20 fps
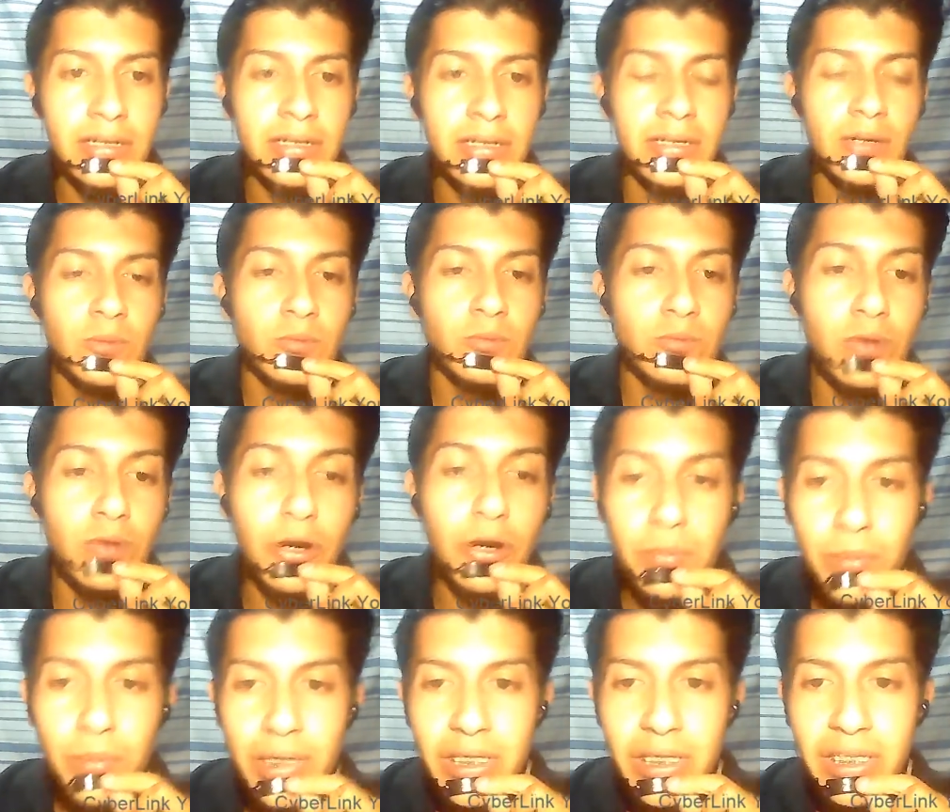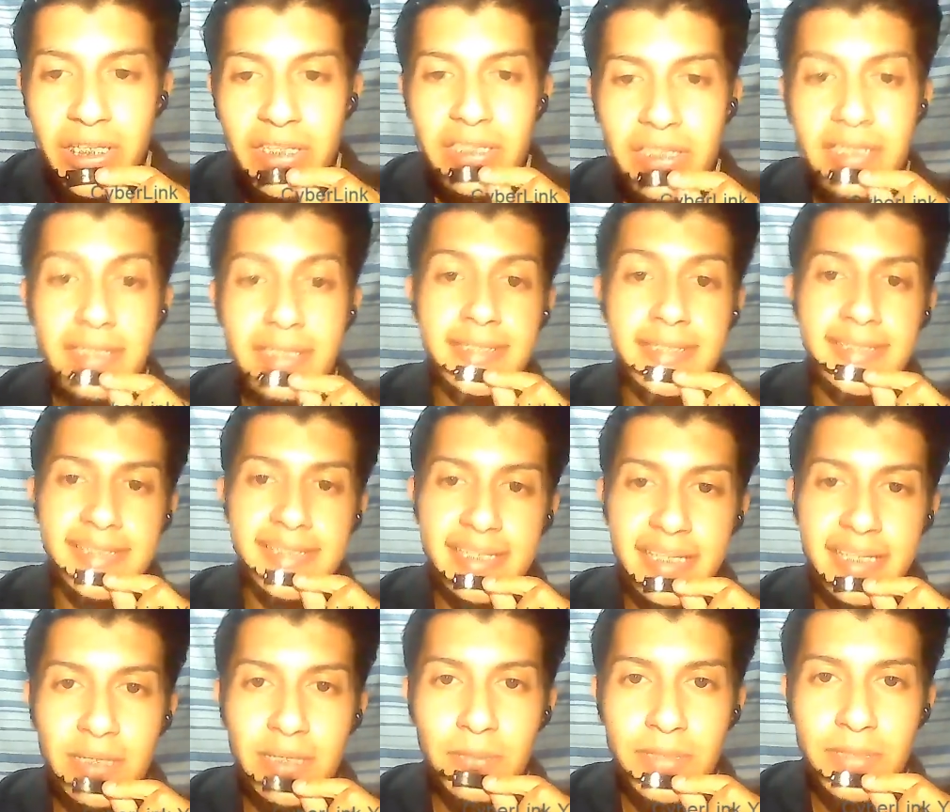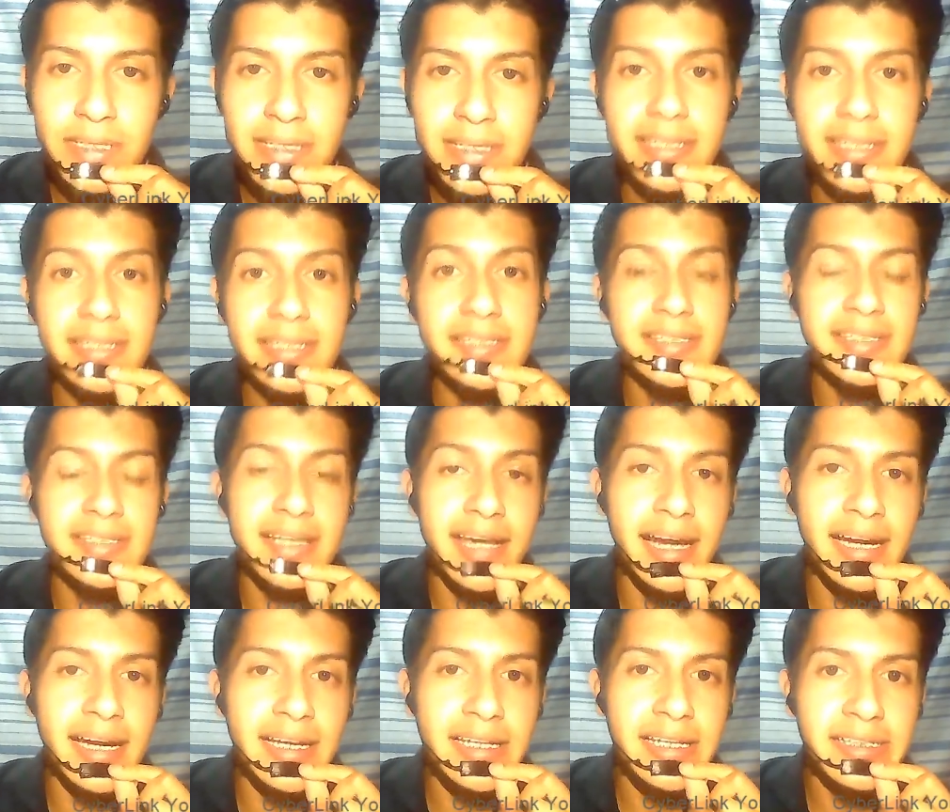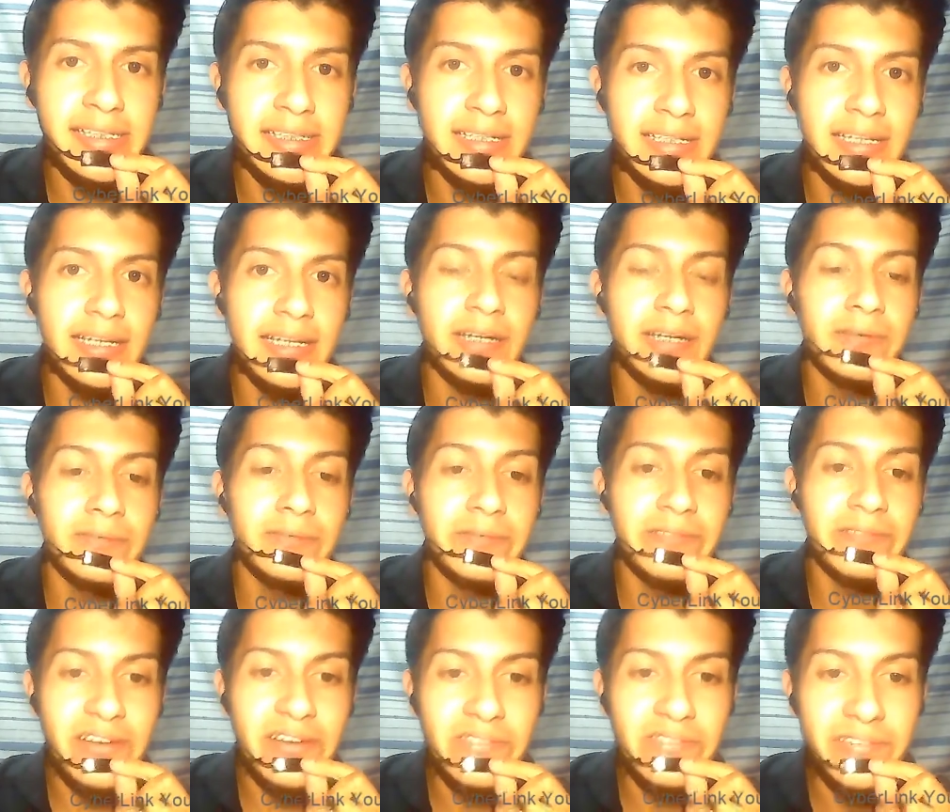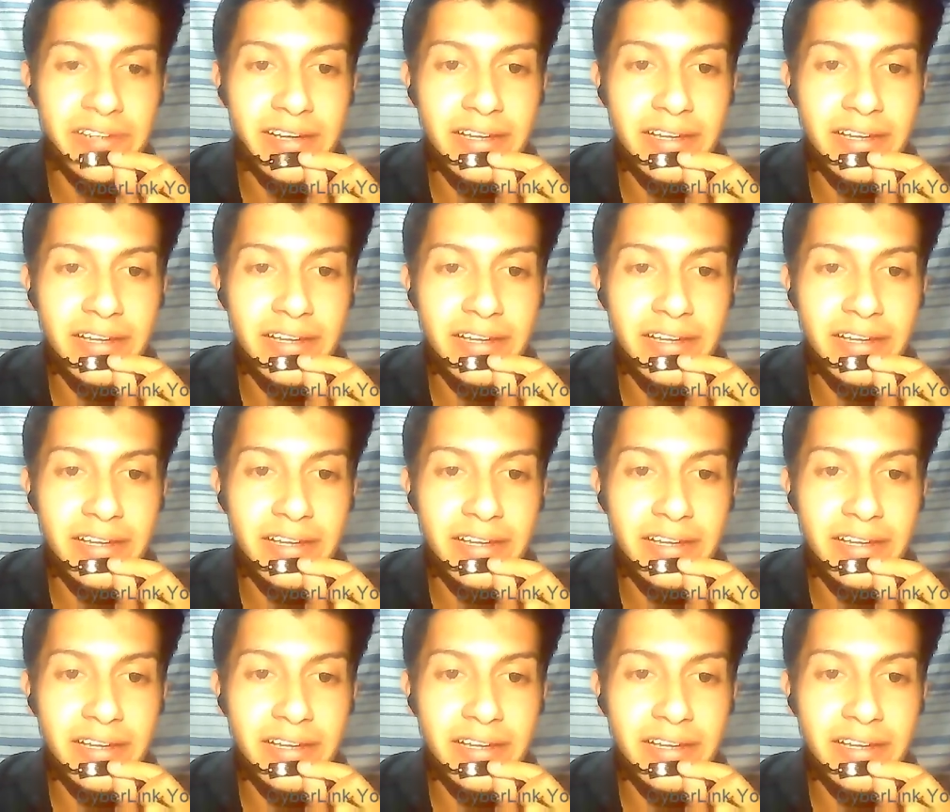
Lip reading: word meaning, skimming, scanning, and referring.